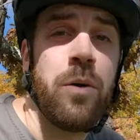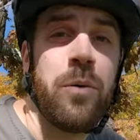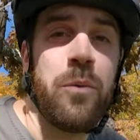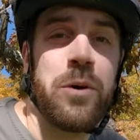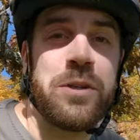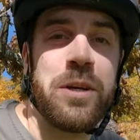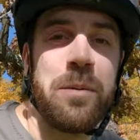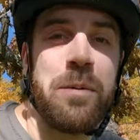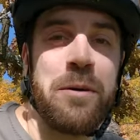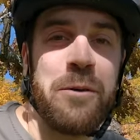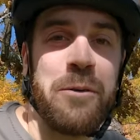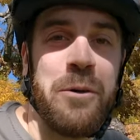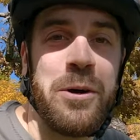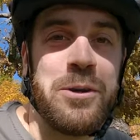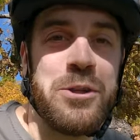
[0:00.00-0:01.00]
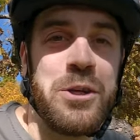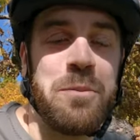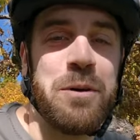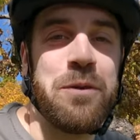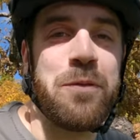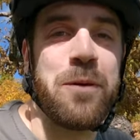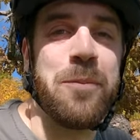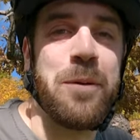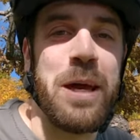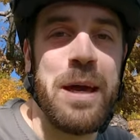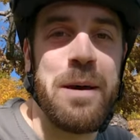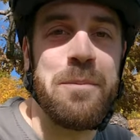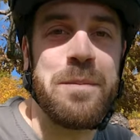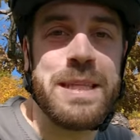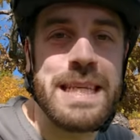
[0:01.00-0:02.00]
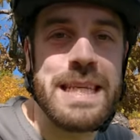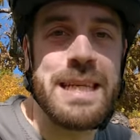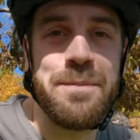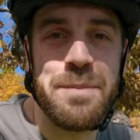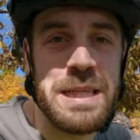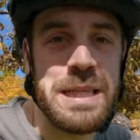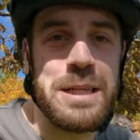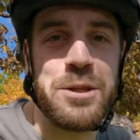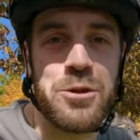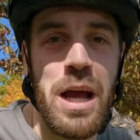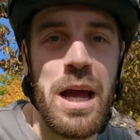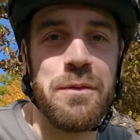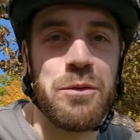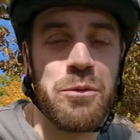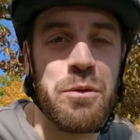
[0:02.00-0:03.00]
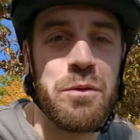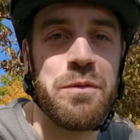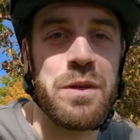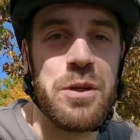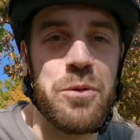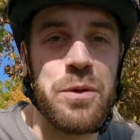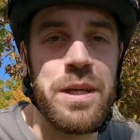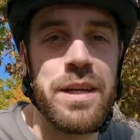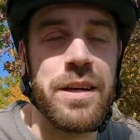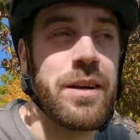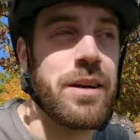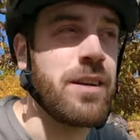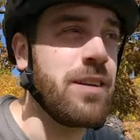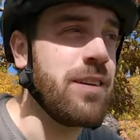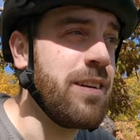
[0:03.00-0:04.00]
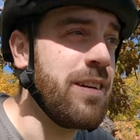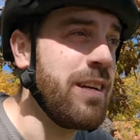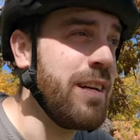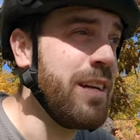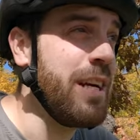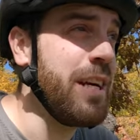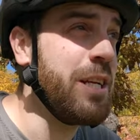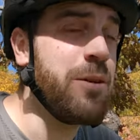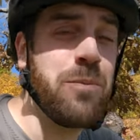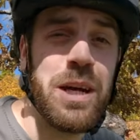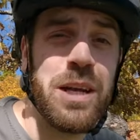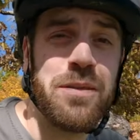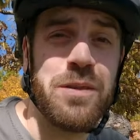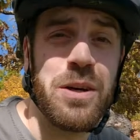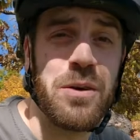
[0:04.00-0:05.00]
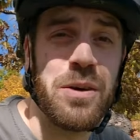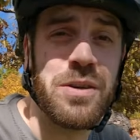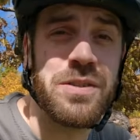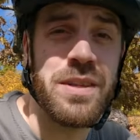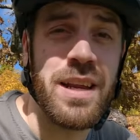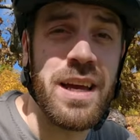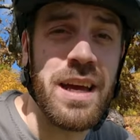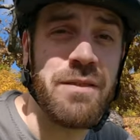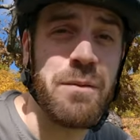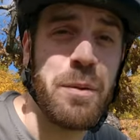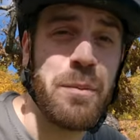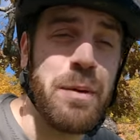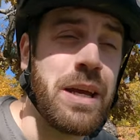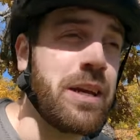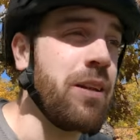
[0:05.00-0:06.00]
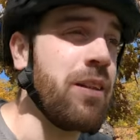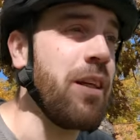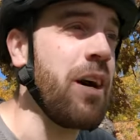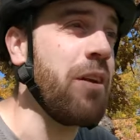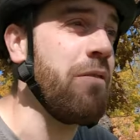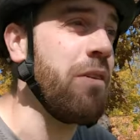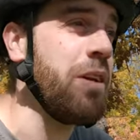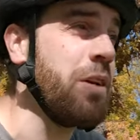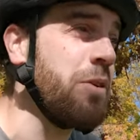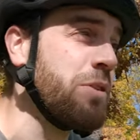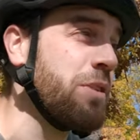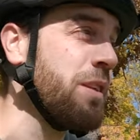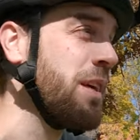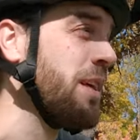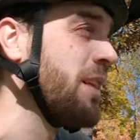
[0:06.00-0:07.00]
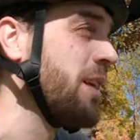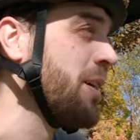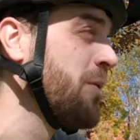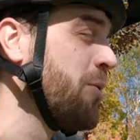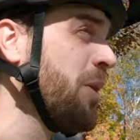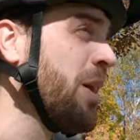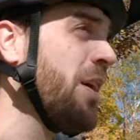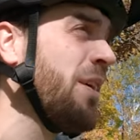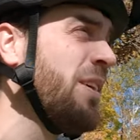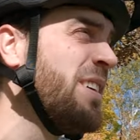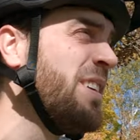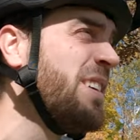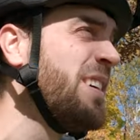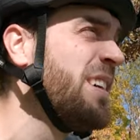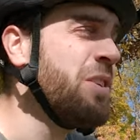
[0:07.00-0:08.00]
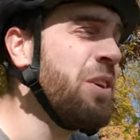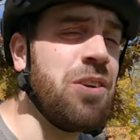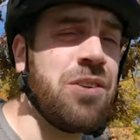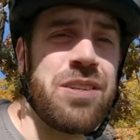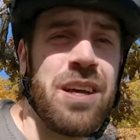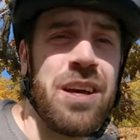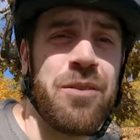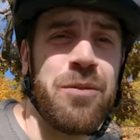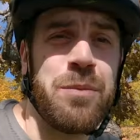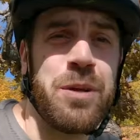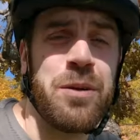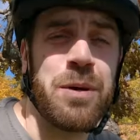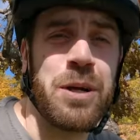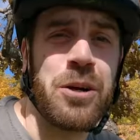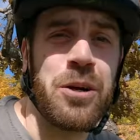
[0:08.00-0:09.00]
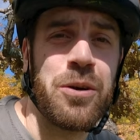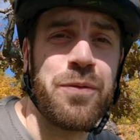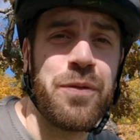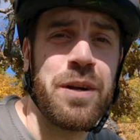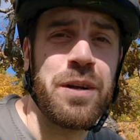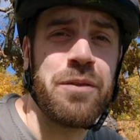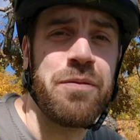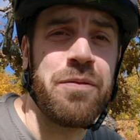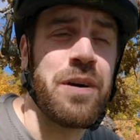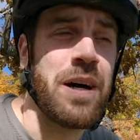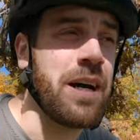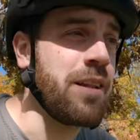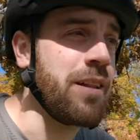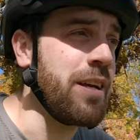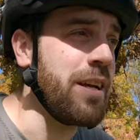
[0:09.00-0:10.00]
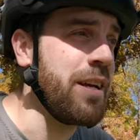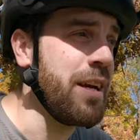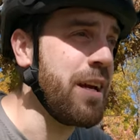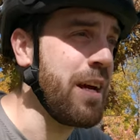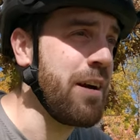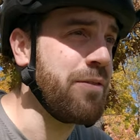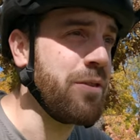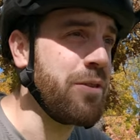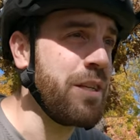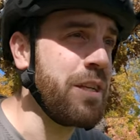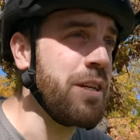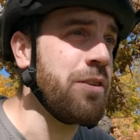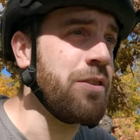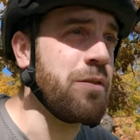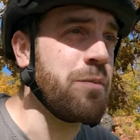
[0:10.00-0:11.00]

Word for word: What's up everyone? Jimmy from MTB Travel Review here. And you might have noticed that I haven't been making a lot of videos lately. Well, turns out me and my girlfriend finally, after years